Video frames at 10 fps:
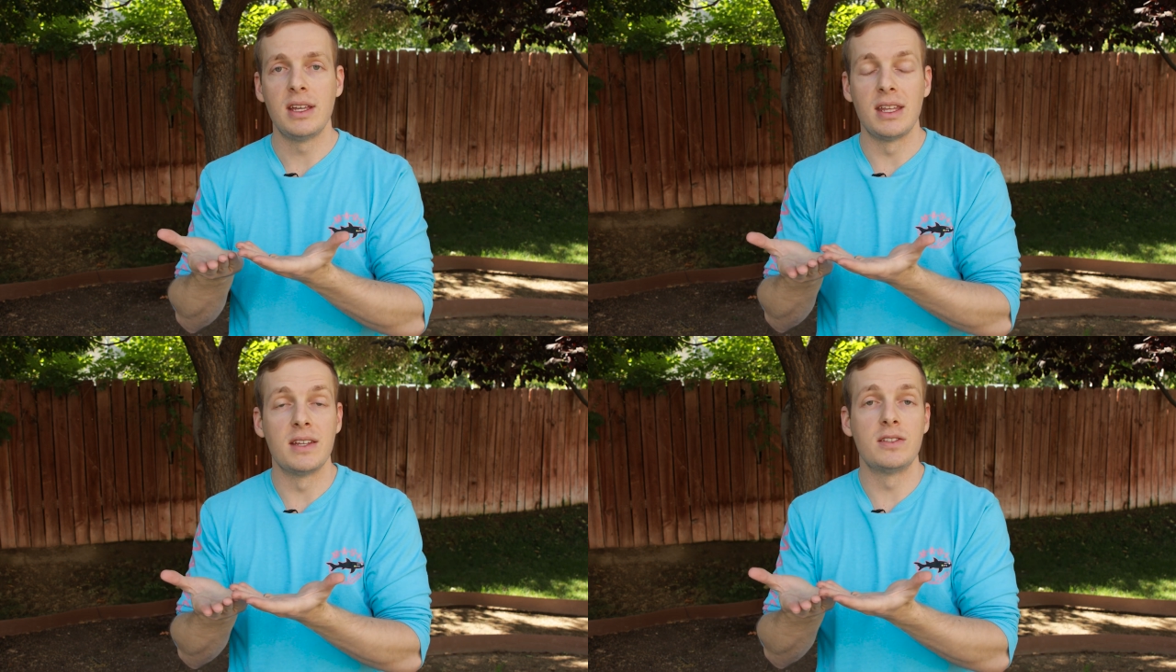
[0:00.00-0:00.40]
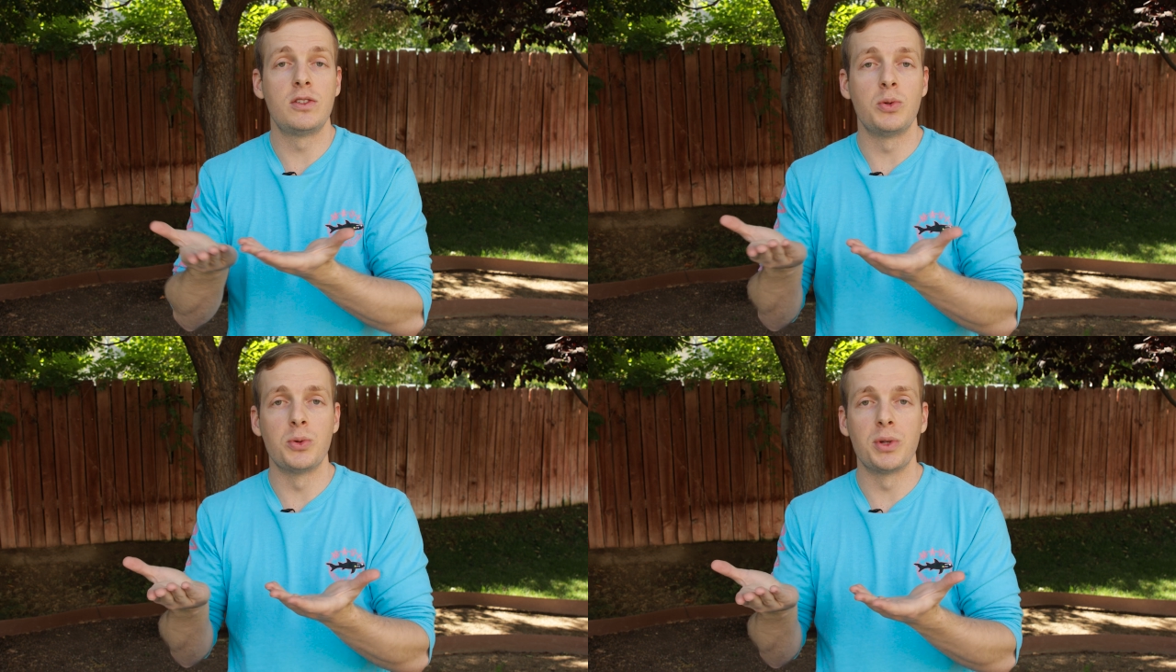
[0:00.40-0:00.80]
it is a
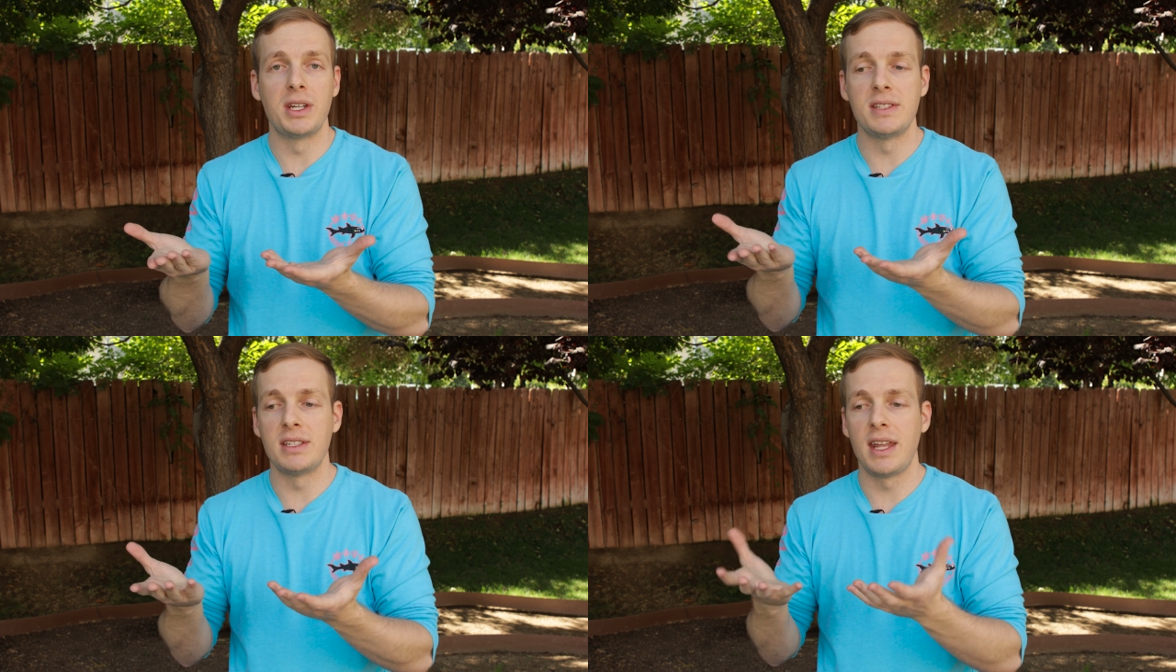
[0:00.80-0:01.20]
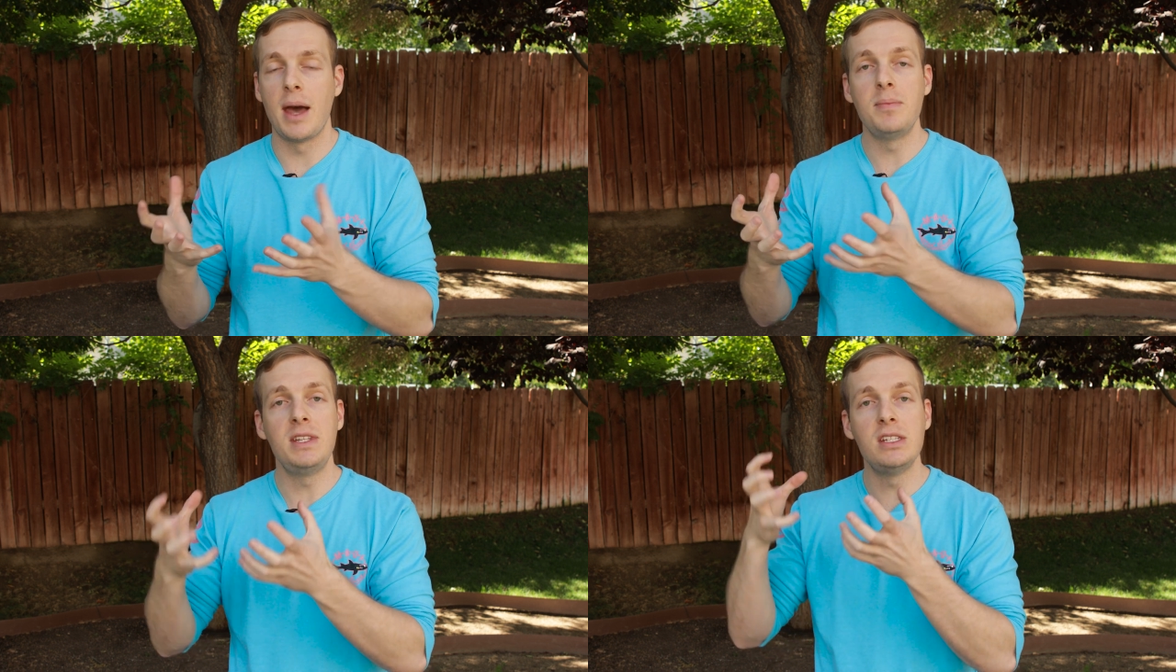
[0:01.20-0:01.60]
tool, it is an
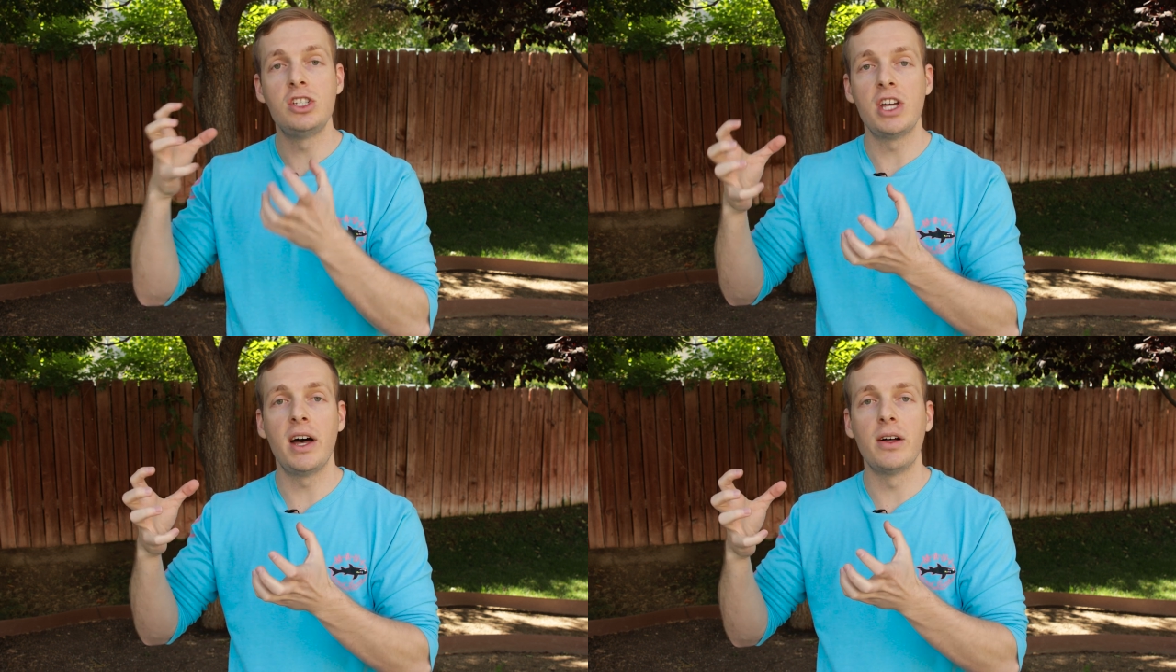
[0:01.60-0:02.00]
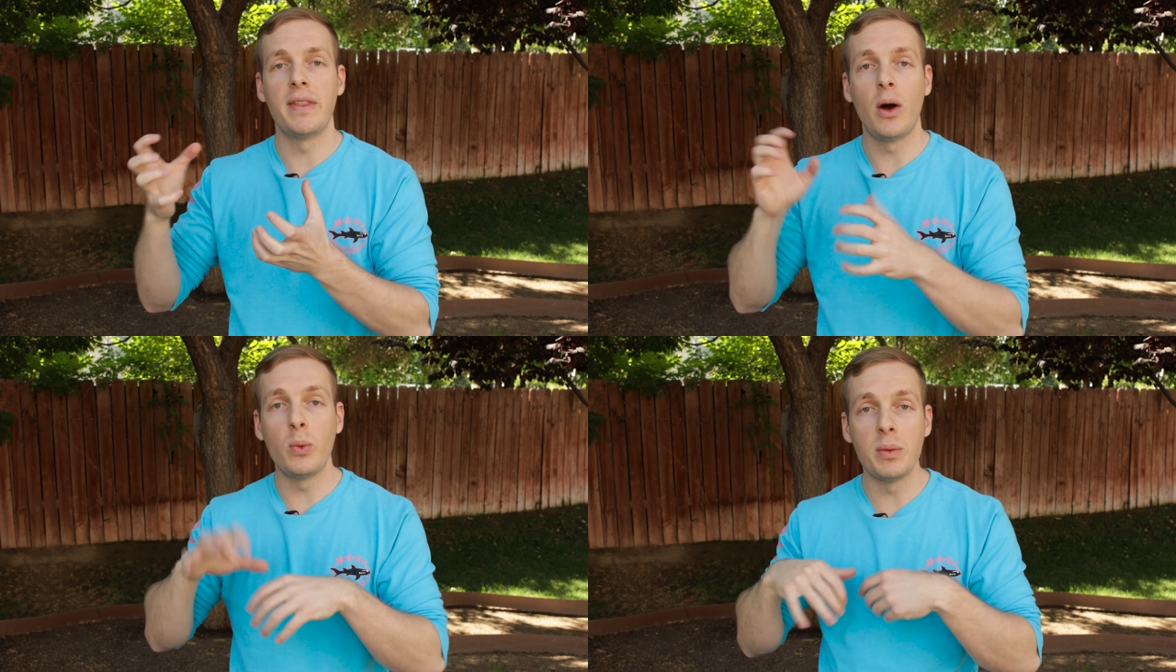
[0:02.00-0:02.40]
empty shell
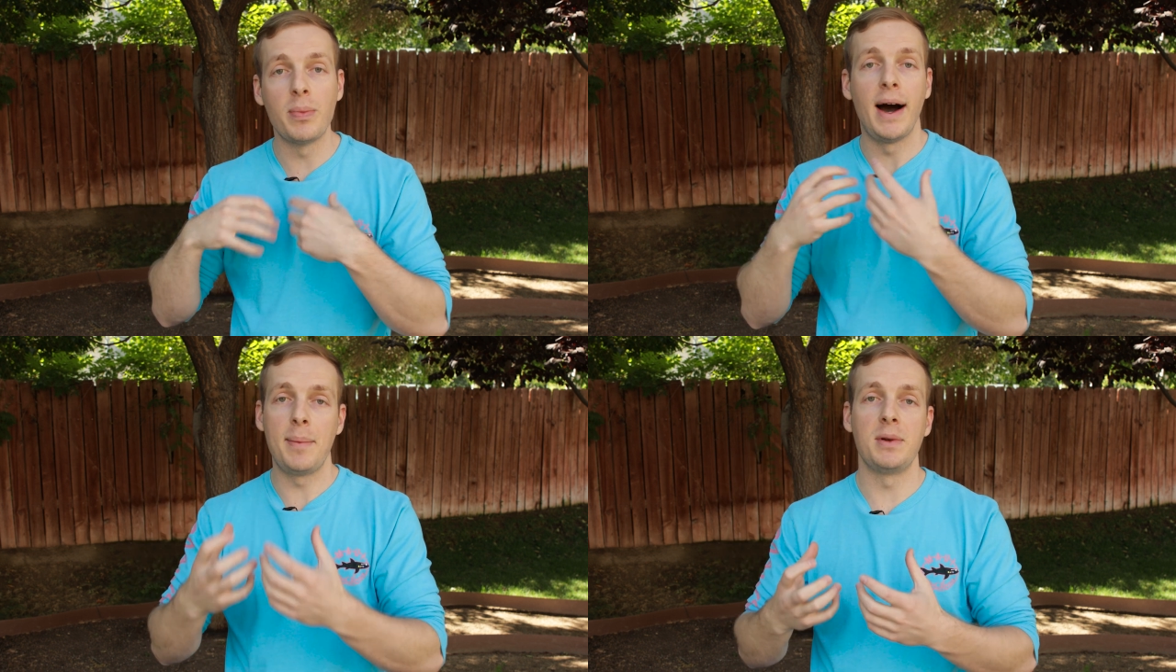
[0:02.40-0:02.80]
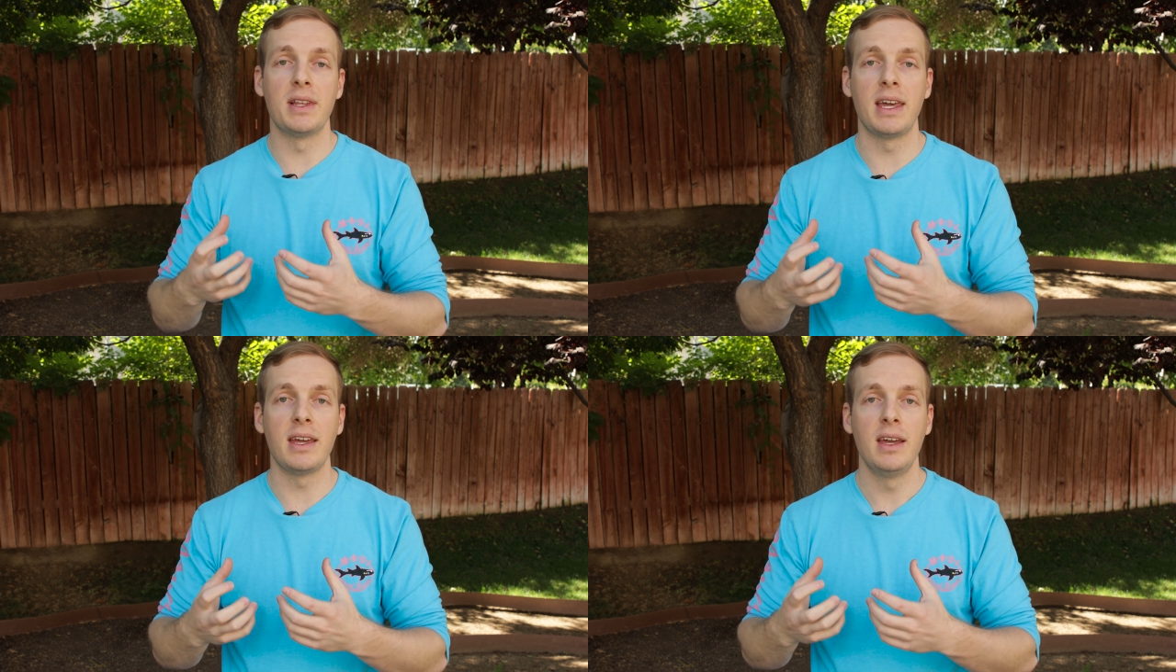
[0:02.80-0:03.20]
that we
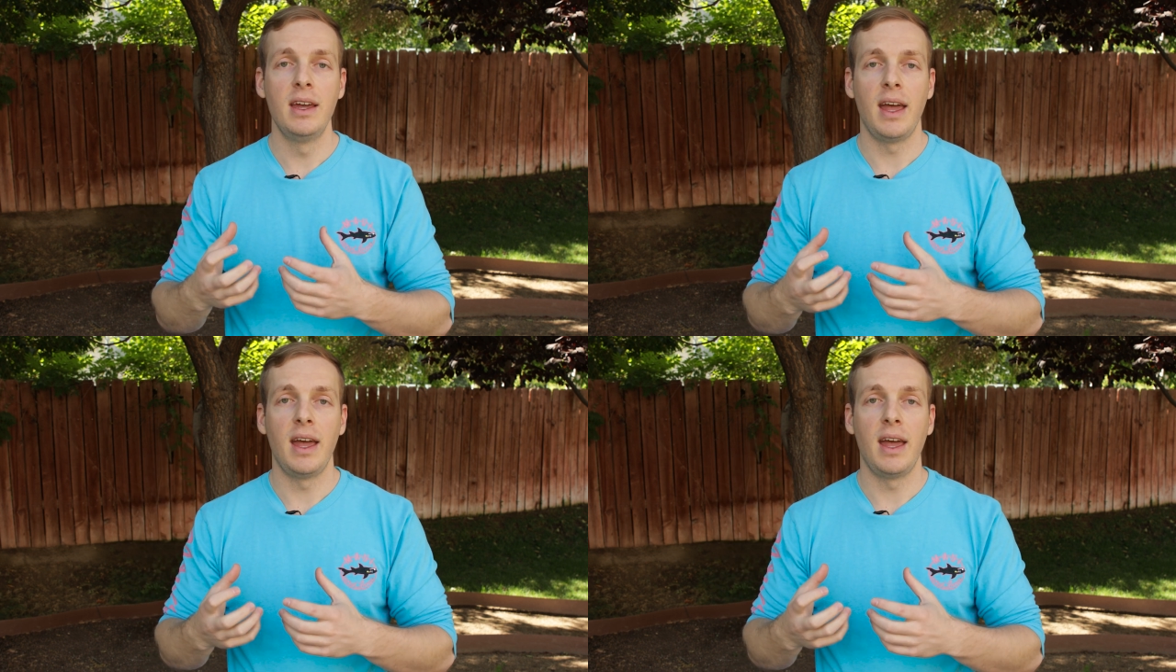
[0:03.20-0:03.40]
populate